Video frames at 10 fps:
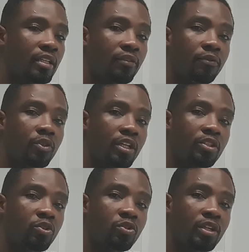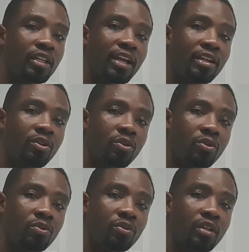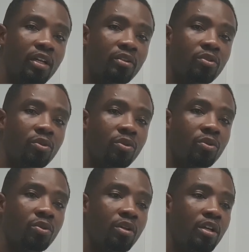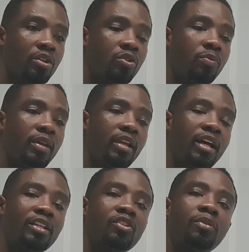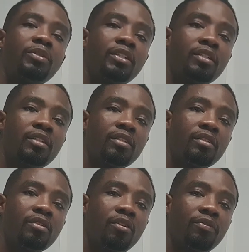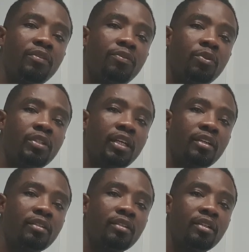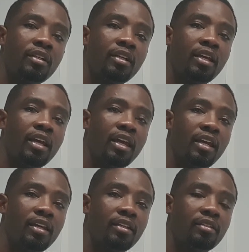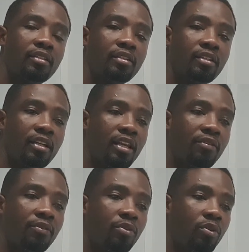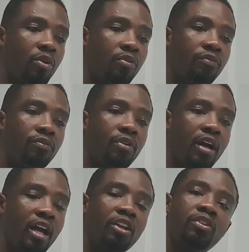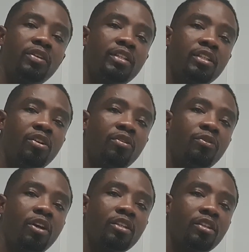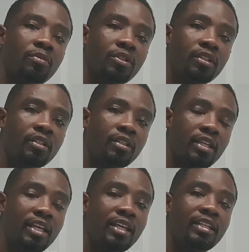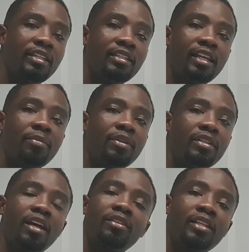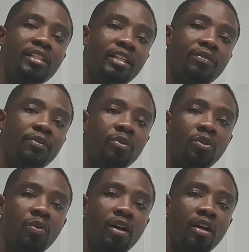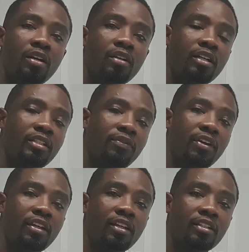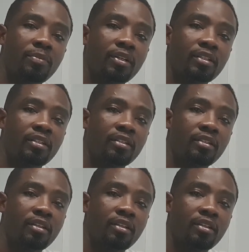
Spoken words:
The future is usually unknown, and so you make assumptions of the future, and the level of accuracy of your assumptions determines how successful you are as a finance person.